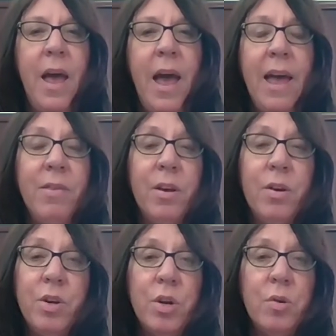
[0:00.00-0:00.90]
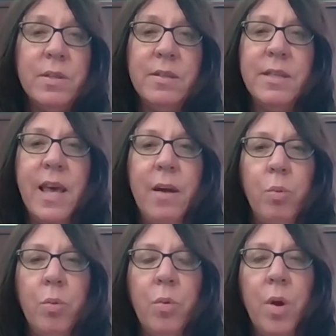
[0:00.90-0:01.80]
And the good news is that
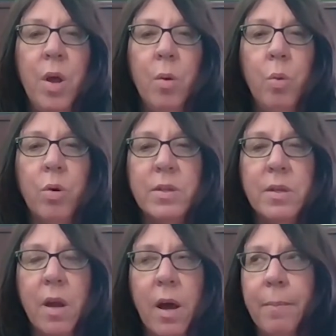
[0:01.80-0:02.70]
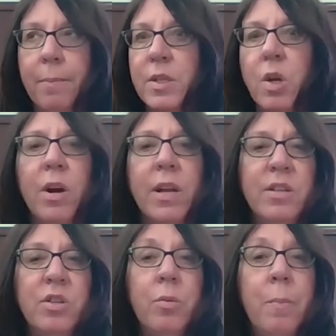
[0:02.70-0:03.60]
we're starting
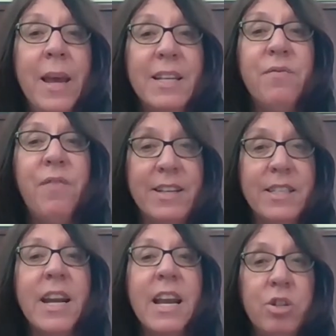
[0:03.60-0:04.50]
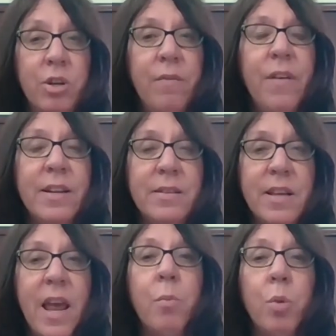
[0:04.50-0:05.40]
to do mass vaccination
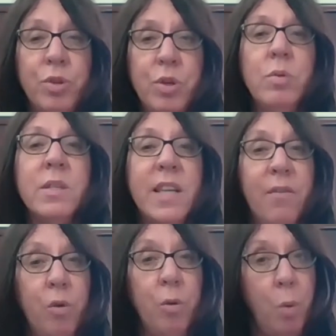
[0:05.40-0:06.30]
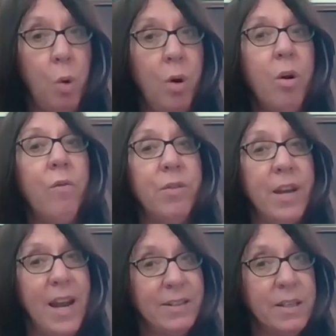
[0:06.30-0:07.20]
events, and we'll do several more over the
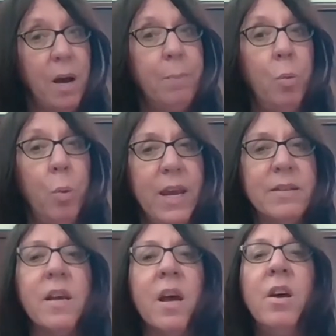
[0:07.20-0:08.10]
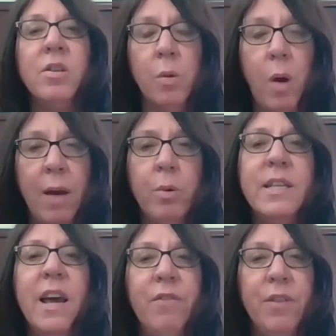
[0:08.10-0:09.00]
next couple weeks. So I would
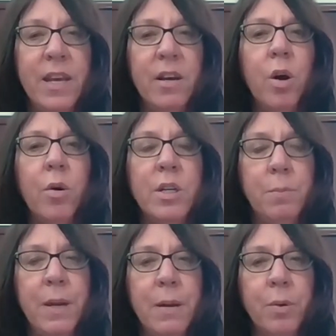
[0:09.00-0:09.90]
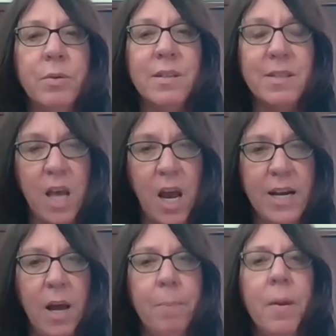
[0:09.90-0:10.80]
definitely encourage people to
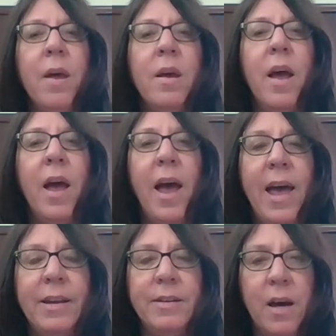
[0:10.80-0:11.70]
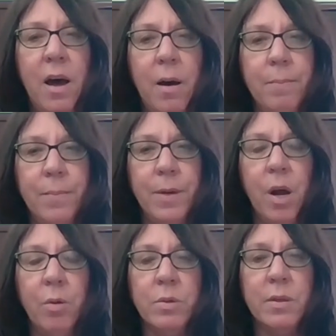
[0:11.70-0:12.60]
sign up and,
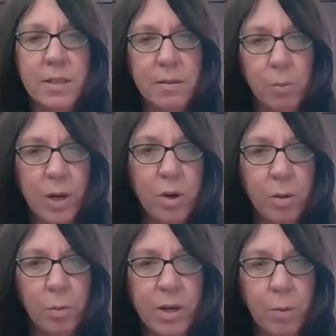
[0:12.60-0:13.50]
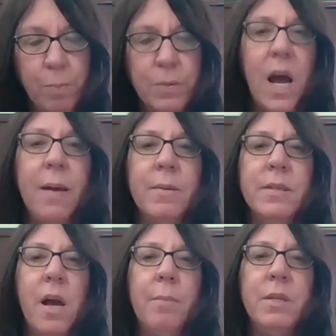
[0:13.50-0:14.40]
when your time
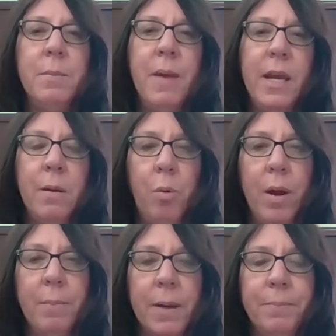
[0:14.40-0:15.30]
has come, to make an appointment.